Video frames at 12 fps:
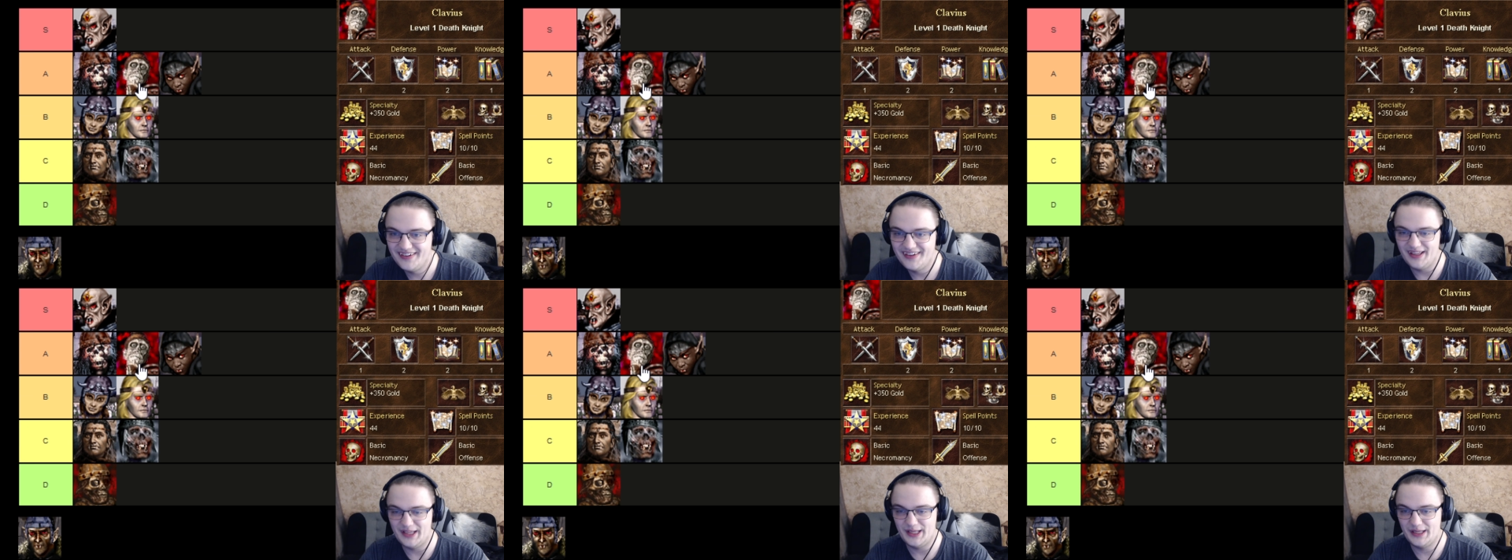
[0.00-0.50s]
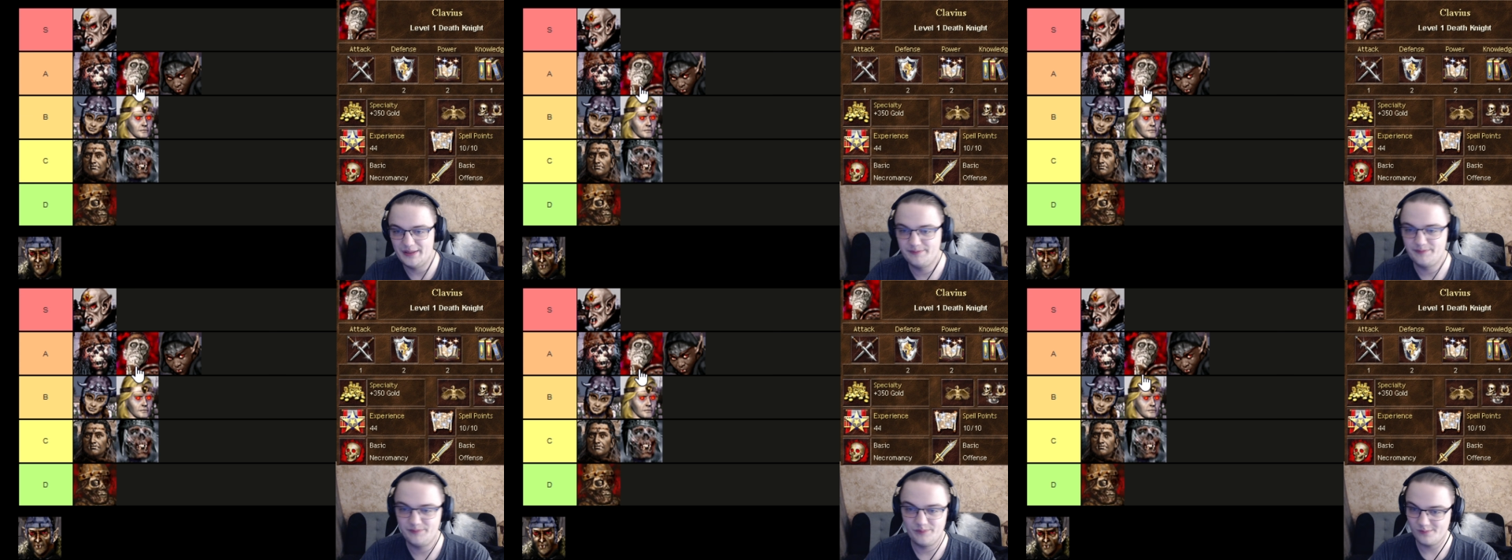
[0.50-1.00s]

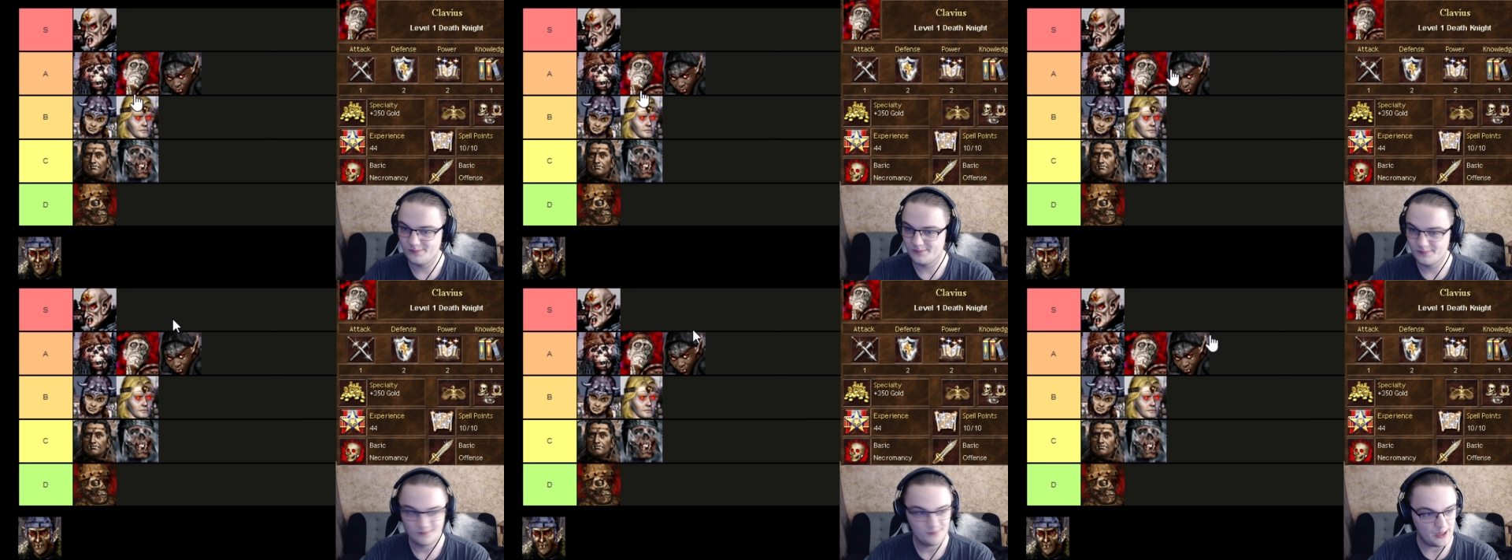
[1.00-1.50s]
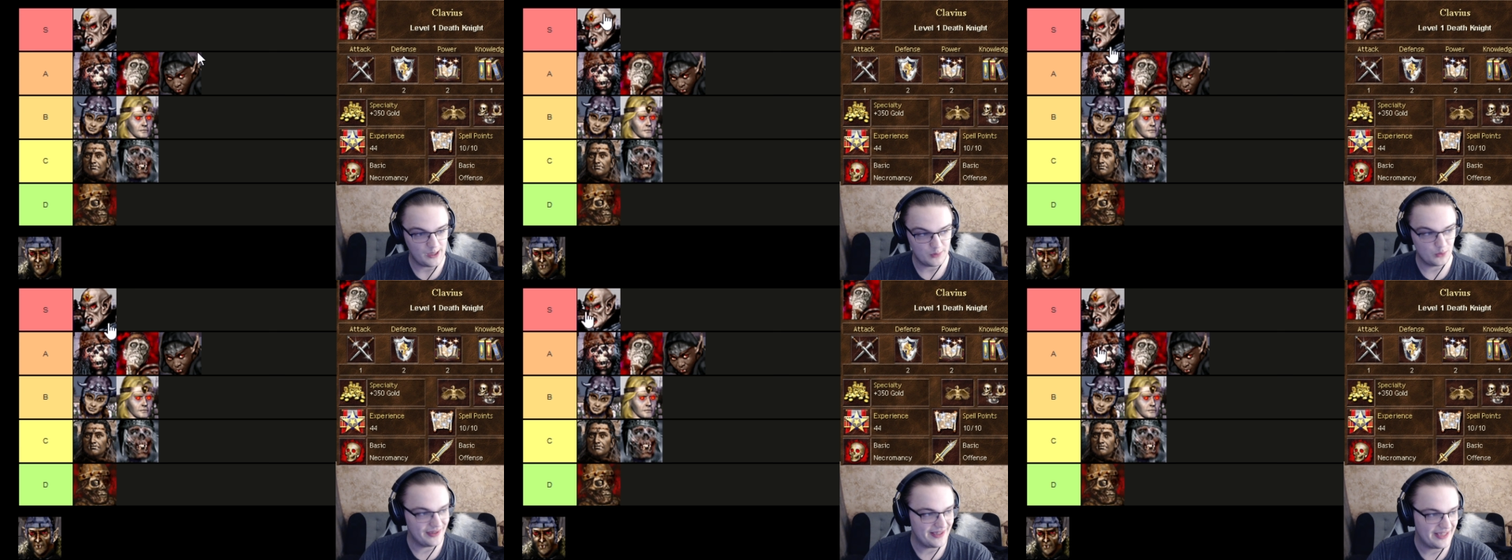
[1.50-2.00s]
Um, yeah, I
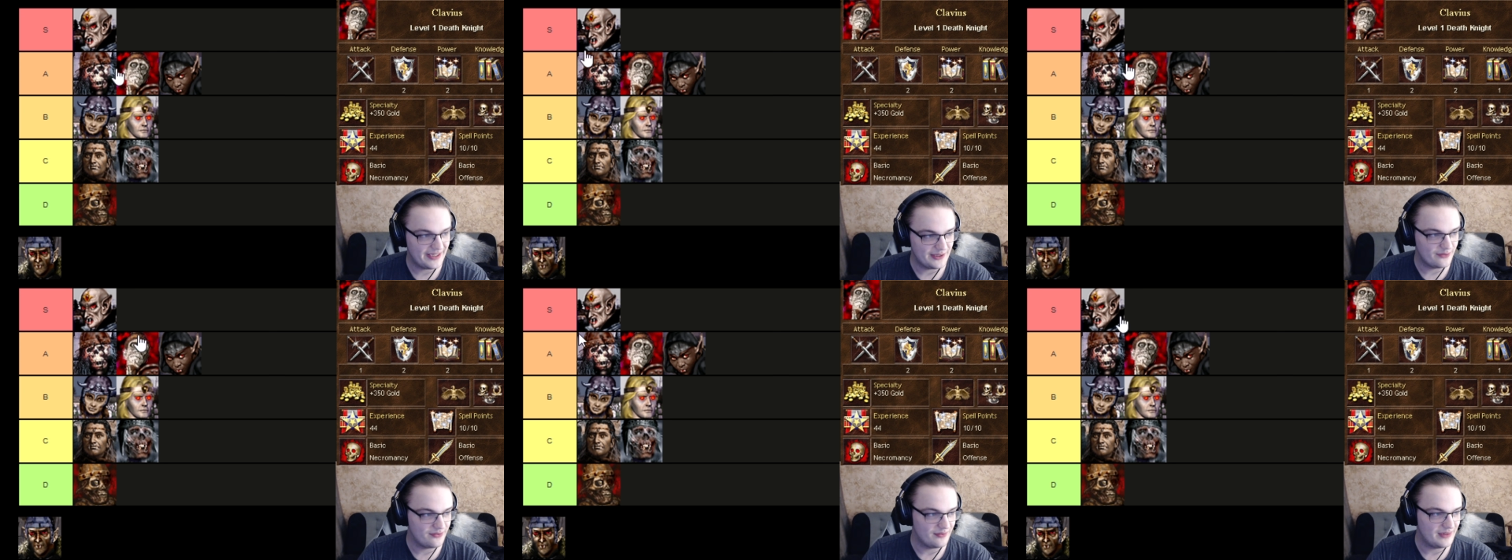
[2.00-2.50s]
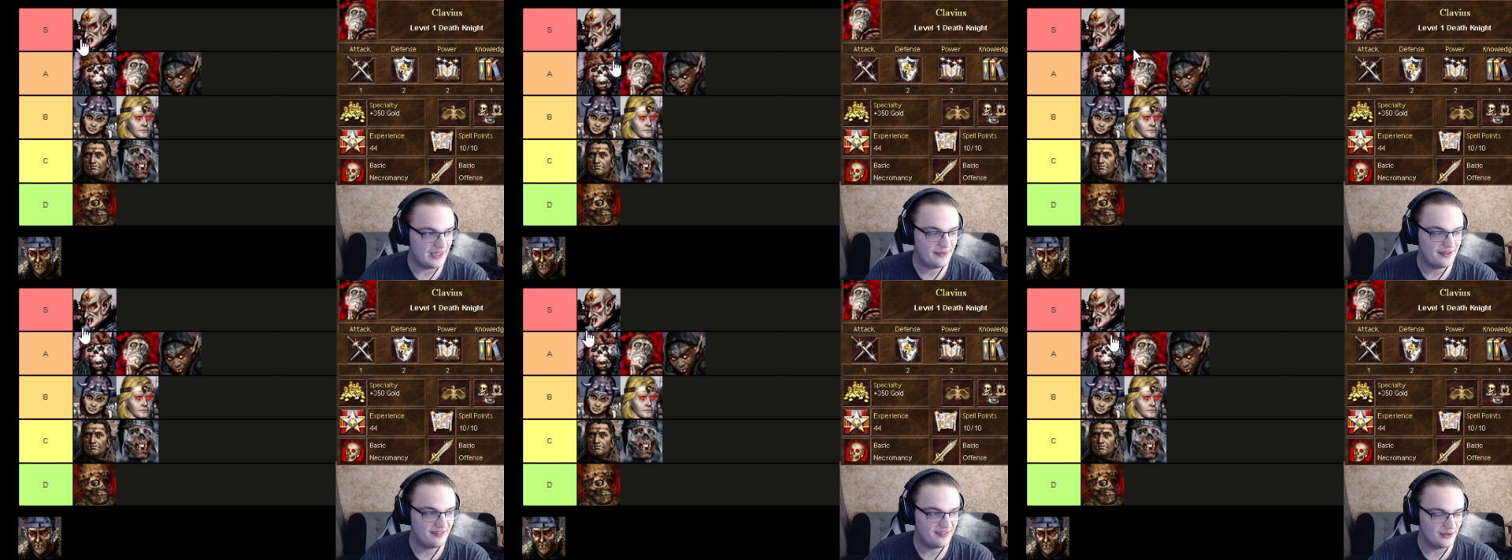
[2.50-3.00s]
really like the looks of
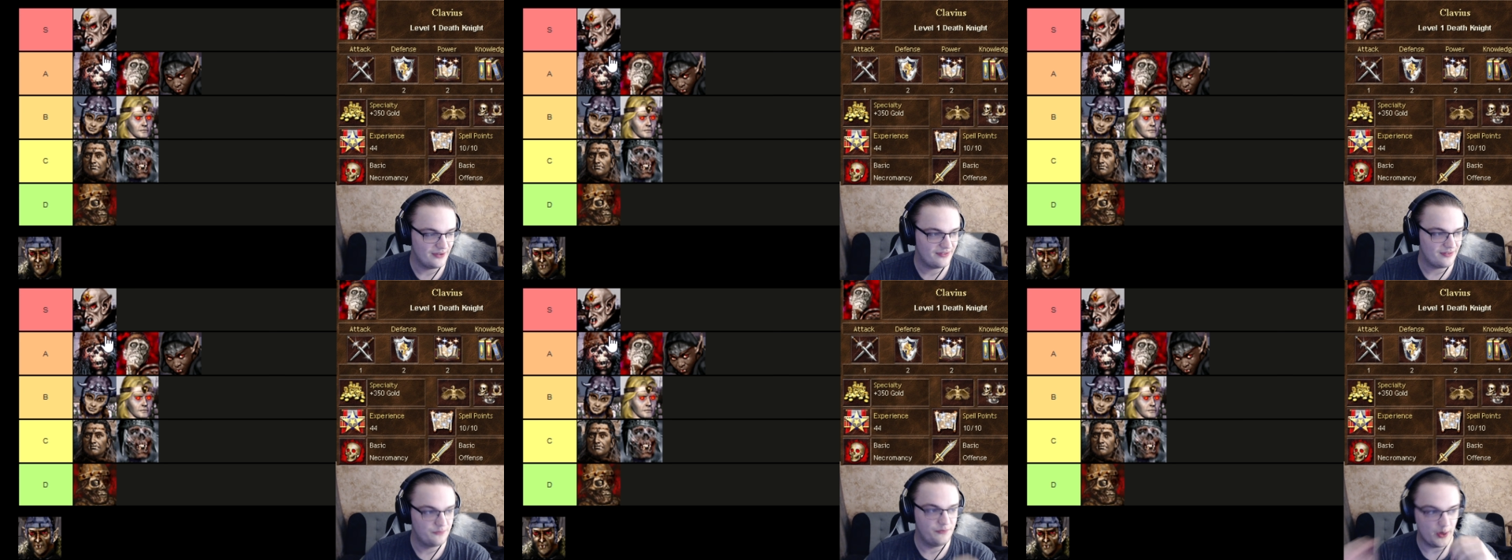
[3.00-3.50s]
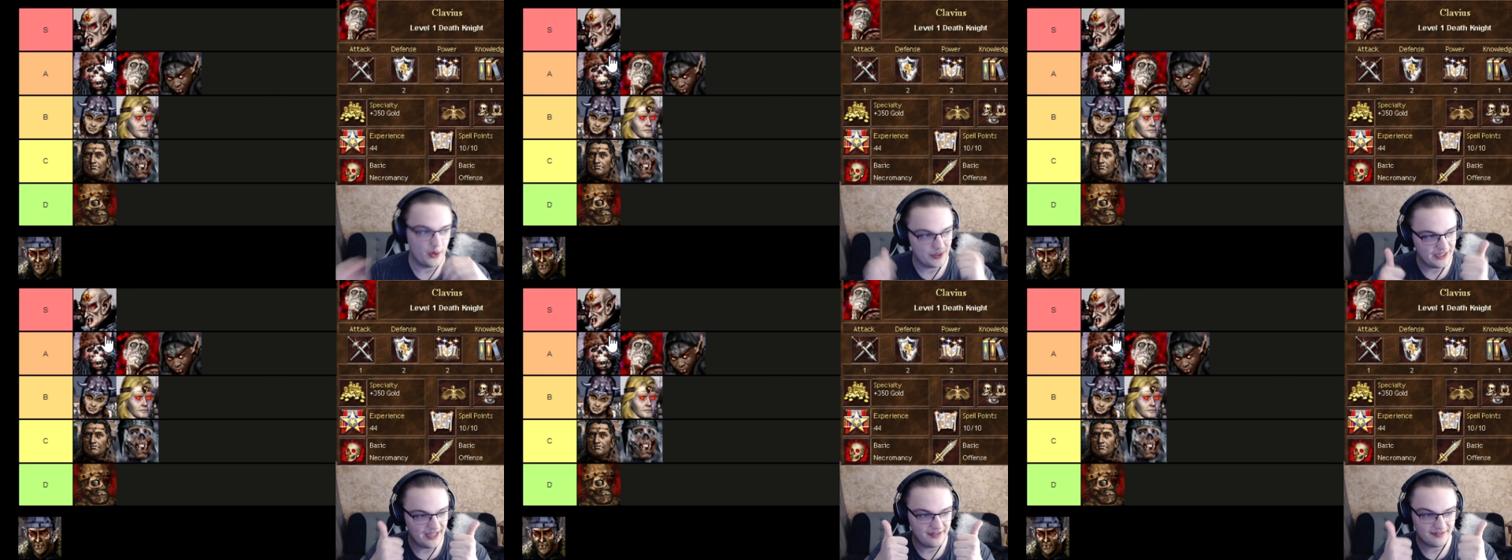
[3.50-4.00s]
Clavius. He looks very
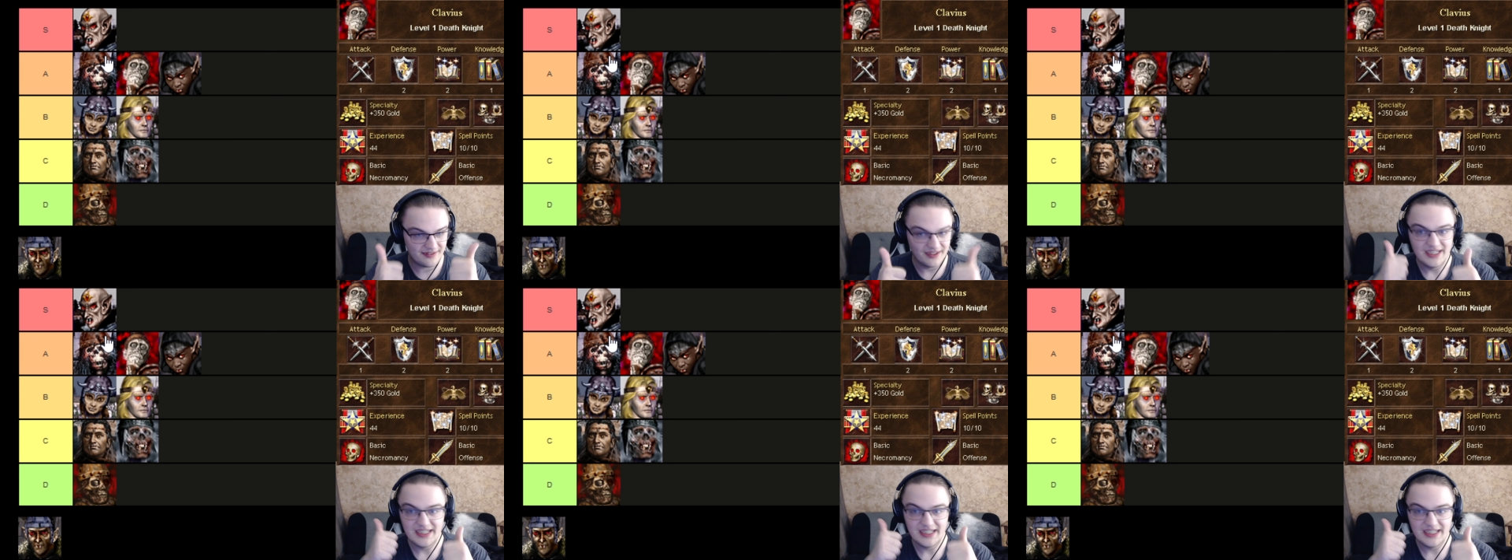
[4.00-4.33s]
nice.